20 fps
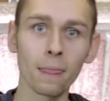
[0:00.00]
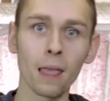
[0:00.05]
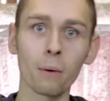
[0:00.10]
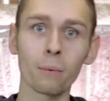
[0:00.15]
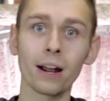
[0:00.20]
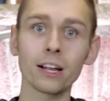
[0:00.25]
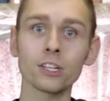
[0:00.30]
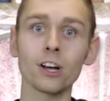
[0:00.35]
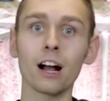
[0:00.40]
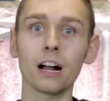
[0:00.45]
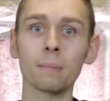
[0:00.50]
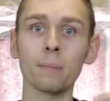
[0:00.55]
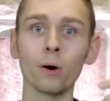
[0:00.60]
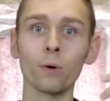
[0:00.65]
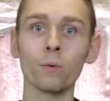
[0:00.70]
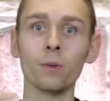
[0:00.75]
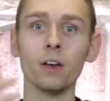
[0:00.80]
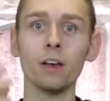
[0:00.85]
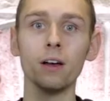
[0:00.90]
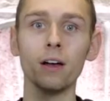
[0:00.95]
And when I talk
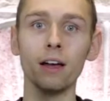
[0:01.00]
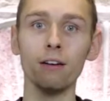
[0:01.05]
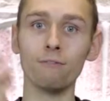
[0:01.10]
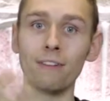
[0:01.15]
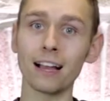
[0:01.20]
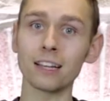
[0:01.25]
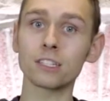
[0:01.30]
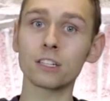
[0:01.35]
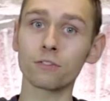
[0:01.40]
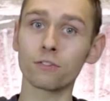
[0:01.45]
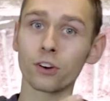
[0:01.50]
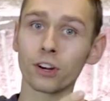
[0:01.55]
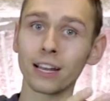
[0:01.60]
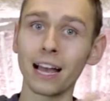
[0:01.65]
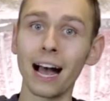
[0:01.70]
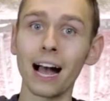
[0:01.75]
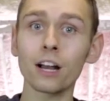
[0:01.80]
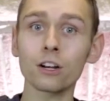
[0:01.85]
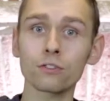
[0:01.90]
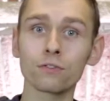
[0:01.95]
about investing for
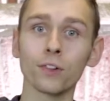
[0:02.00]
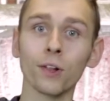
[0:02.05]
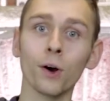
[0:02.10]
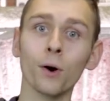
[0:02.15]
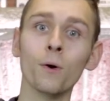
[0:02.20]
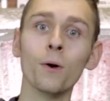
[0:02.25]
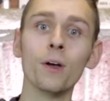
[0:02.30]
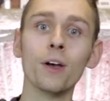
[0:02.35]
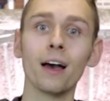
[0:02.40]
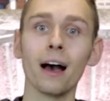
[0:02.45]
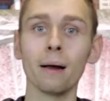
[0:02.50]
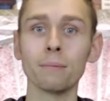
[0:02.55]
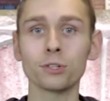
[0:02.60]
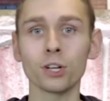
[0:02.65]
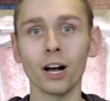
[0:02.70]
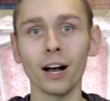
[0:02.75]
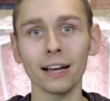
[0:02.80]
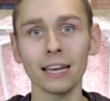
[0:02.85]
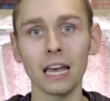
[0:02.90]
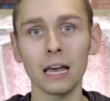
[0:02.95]
cash flow, I'm
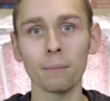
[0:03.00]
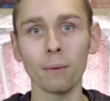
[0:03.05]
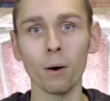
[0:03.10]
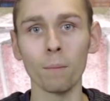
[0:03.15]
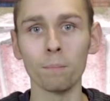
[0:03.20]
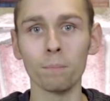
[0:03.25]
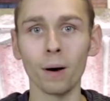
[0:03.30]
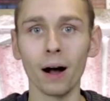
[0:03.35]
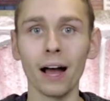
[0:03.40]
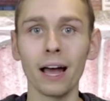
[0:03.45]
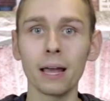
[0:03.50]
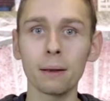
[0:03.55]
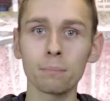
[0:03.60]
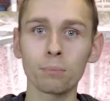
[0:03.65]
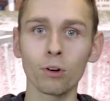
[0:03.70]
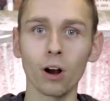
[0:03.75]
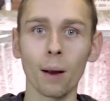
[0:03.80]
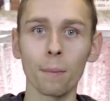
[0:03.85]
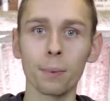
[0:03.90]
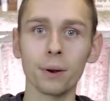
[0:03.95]
talking about buying
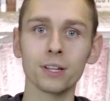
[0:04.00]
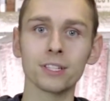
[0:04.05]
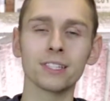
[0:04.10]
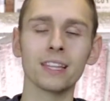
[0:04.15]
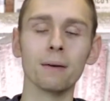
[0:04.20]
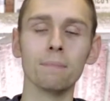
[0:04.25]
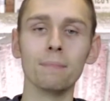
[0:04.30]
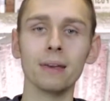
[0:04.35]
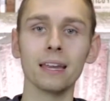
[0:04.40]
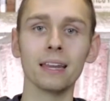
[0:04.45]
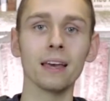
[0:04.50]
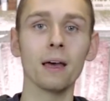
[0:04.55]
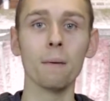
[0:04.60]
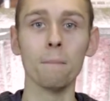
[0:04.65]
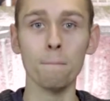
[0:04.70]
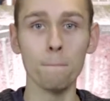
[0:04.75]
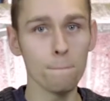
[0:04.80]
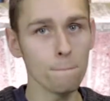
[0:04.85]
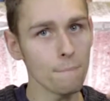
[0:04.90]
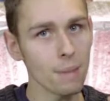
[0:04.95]
properties that meet
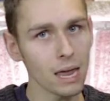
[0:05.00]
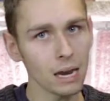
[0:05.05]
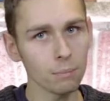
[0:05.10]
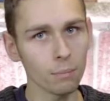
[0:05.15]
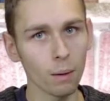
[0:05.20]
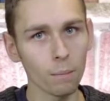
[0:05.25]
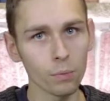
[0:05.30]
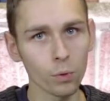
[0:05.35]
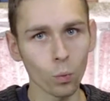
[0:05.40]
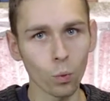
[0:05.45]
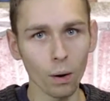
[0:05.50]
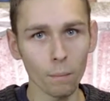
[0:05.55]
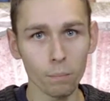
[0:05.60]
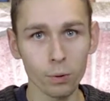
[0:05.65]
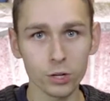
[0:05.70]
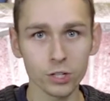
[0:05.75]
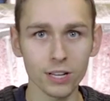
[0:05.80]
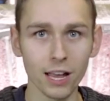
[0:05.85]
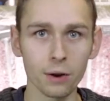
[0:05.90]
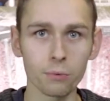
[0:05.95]
minimum the
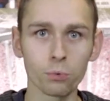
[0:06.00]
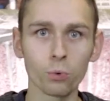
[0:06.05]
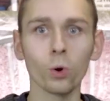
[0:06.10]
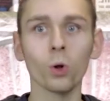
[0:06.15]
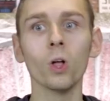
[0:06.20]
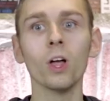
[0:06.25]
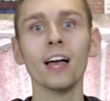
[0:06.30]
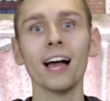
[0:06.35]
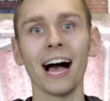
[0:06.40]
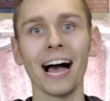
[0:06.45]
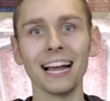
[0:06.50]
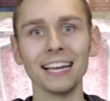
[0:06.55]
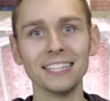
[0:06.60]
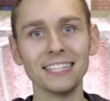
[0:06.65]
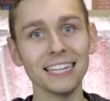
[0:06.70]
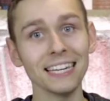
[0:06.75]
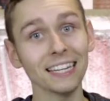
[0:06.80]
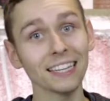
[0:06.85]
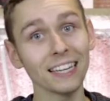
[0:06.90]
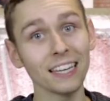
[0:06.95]
1% rule,
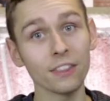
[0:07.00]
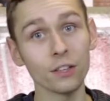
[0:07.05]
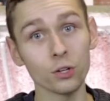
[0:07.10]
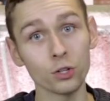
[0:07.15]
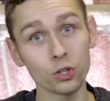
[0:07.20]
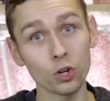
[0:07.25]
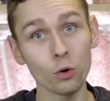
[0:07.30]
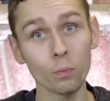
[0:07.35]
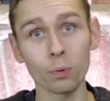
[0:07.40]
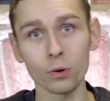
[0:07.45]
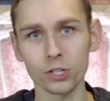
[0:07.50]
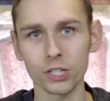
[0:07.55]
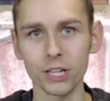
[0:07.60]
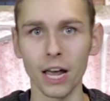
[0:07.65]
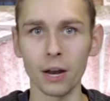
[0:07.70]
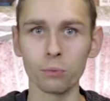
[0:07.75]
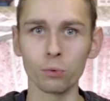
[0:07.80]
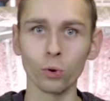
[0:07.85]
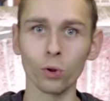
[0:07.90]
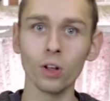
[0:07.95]
ideally the
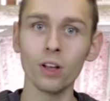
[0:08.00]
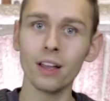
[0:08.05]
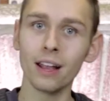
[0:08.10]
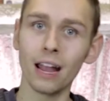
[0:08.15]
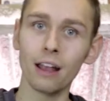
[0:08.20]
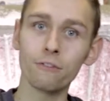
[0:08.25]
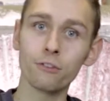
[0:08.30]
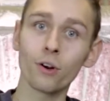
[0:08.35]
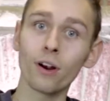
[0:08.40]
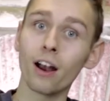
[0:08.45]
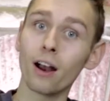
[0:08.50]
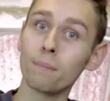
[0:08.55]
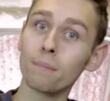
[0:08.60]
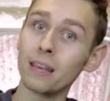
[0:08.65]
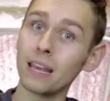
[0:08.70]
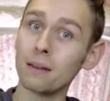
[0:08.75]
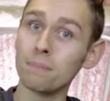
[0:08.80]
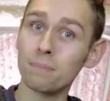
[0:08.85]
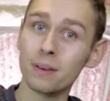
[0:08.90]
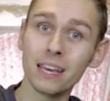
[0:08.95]
2% rule, if you're
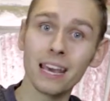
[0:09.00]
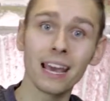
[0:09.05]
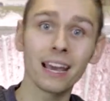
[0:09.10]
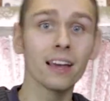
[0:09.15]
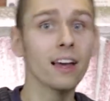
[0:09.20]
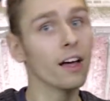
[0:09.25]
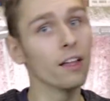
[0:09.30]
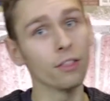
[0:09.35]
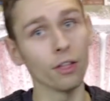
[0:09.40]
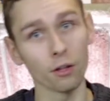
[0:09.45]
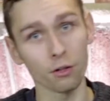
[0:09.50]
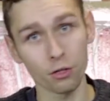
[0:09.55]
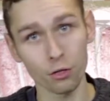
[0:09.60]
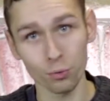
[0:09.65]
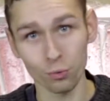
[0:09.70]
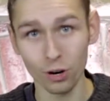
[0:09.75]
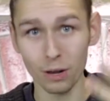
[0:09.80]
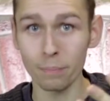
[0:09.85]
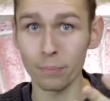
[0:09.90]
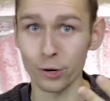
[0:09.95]
airbnb being the
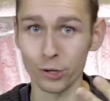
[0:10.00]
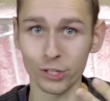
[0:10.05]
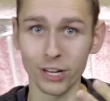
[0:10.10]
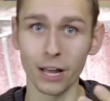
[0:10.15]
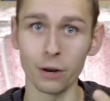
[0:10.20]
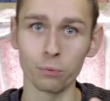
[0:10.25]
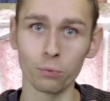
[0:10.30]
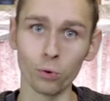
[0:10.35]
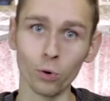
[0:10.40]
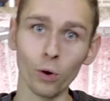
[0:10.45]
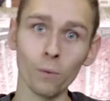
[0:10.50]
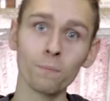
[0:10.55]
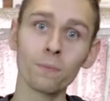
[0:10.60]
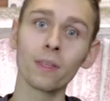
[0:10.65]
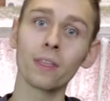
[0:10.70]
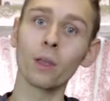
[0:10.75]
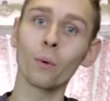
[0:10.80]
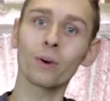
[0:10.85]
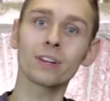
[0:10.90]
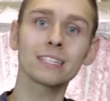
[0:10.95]
3% rule.
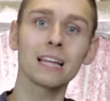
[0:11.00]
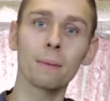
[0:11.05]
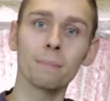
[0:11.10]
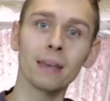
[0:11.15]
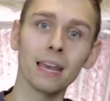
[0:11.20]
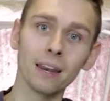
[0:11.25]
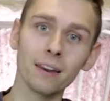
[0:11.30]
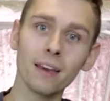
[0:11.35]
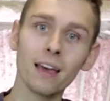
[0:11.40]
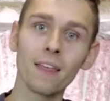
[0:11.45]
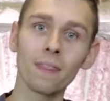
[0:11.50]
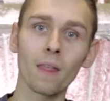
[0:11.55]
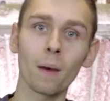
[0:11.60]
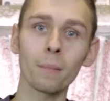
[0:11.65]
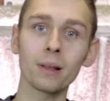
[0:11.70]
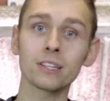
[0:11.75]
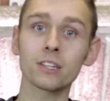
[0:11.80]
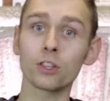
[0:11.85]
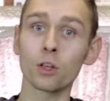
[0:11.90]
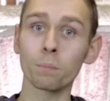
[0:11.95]
Now, what does that mean?
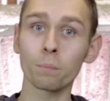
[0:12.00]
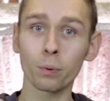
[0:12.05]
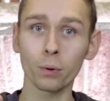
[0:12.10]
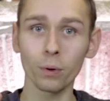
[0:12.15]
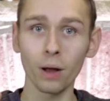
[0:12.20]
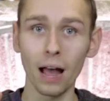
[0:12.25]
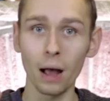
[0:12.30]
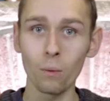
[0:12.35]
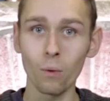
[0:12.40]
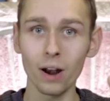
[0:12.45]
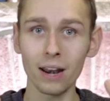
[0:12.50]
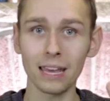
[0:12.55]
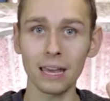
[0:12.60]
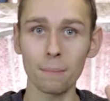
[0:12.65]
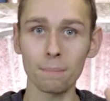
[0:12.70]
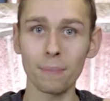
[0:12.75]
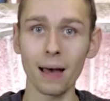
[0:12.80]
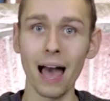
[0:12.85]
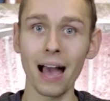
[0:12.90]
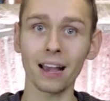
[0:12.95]
That means that the I want to
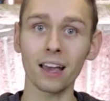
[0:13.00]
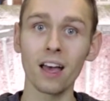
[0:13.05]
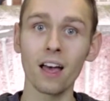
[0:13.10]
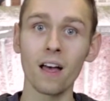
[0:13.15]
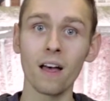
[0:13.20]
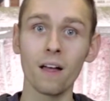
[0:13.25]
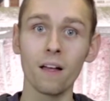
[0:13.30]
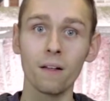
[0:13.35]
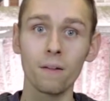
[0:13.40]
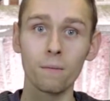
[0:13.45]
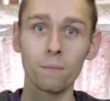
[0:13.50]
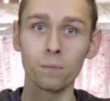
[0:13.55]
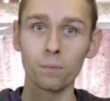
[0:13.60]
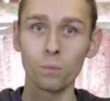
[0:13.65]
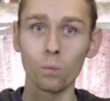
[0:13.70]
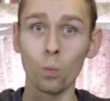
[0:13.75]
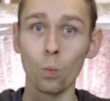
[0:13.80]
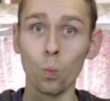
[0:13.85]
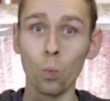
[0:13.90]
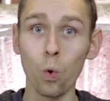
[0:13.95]
get back
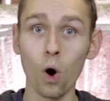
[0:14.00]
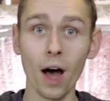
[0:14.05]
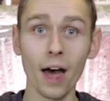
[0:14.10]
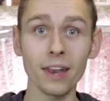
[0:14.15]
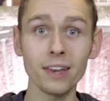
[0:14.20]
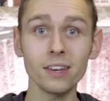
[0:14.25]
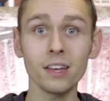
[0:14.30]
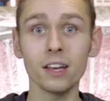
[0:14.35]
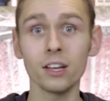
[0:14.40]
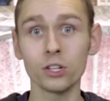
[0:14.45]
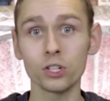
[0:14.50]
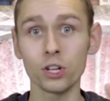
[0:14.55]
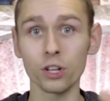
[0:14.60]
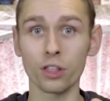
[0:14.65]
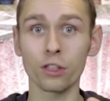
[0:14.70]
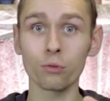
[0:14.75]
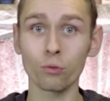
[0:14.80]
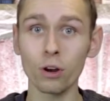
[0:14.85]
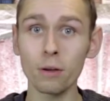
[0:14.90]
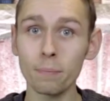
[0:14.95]
1 to
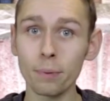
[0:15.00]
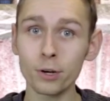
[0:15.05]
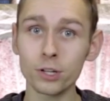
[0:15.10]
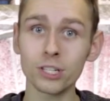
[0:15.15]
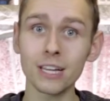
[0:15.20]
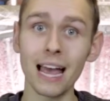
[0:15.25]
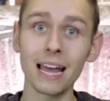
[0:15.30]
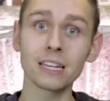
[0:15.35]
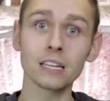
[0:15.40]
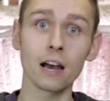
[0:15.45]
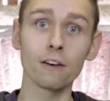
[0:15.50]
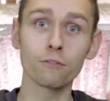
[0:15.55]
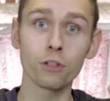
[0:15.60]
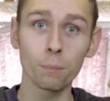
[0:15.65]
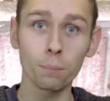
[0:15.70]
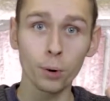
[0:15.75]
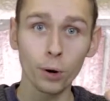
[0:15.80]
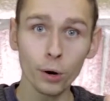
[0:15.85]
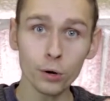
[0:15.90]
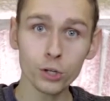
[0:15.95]
3% of
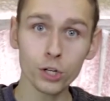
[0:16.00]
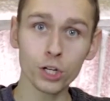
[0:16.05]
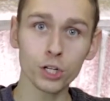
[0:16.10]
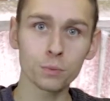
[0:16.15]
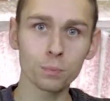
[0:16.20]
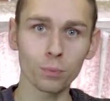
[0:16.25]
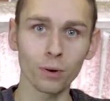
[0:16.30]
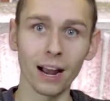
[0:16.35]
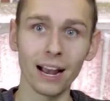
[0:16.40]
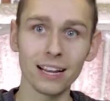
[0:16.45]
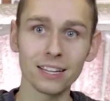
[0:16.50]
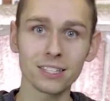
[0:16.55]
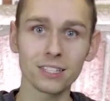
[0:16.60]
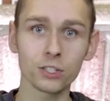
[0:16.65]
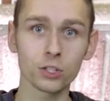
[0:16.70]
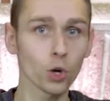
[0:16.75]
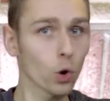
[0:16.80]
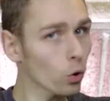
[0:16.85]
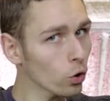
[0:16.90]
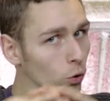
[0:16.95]
the purchase
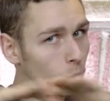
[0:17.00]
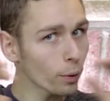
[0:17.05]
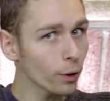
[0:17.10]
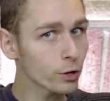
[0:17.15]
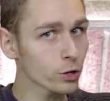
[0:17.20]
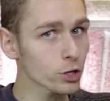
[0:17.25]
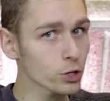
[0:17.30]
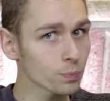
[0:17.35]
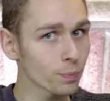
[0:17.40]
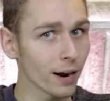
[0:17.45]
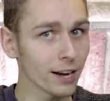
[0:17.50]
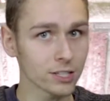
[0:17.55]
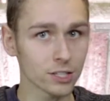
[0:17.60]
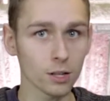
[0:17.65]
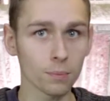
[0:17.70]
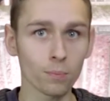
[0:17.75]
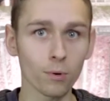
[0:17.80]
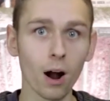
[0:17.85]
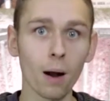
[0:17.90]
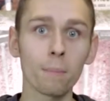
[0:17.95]
price, total purchase price
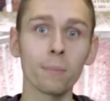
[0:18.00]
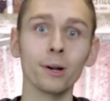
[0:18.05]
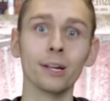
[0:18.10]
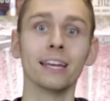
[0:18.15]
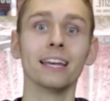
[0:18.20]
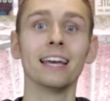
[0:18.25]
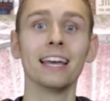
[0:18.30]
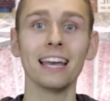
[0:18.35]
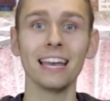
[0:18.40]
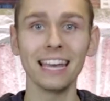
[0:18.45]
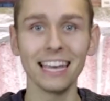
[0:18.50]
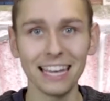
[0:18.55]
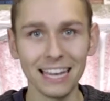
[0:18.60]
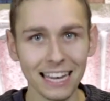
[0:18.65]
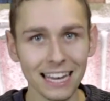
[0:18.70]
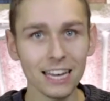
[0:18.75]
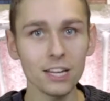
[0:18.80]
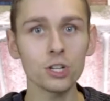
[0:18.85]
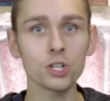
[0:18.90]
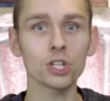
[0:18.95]
of the property
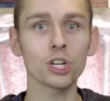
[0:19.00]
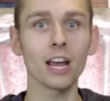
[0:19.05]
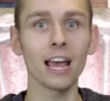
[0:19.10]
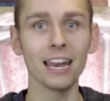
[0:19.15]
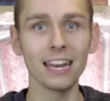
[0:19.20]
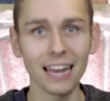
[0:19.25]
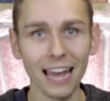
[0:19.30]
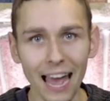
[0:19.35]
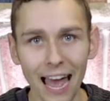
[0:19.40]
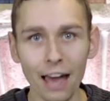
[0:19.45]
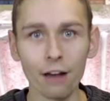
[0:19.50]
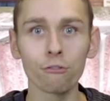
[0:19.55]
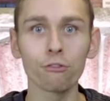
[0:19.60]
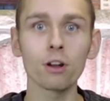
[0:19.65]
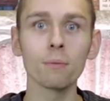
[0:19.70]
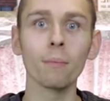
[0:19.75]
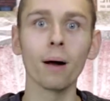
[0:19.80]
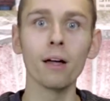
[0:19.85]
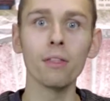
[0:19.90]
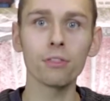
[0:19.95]
each and
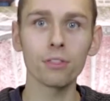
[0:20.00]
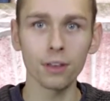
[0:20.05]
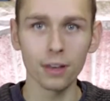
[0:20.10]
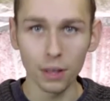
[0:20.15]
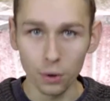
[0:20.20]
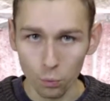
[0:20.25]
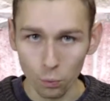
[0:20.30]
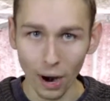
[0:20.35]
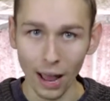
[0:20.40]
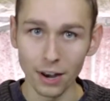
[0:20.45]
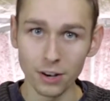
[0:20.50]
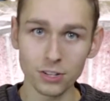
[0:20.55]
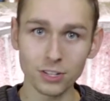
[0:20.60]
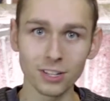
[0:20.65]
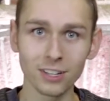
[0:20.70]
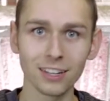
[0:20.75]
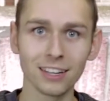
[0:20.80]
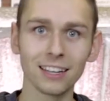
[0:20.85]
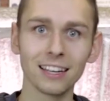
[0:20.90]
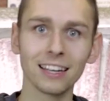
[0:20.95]
every month in rent.